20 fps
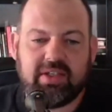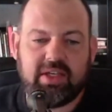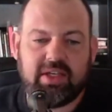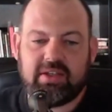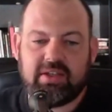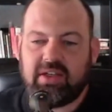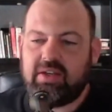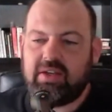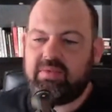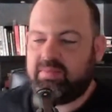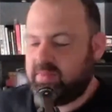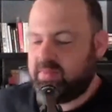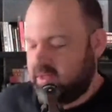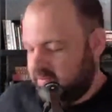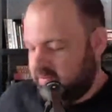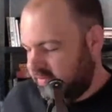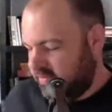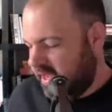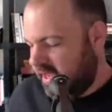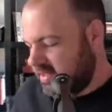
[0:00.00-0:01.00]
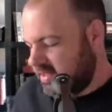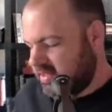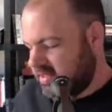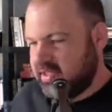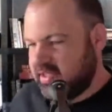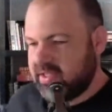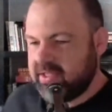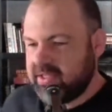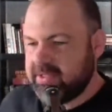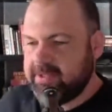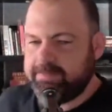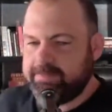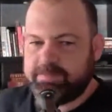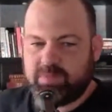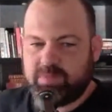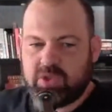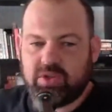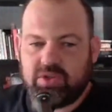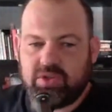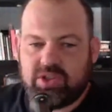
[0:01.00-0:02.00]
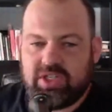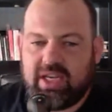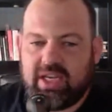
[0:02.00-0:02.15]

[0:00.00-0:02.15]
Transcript: and your fancy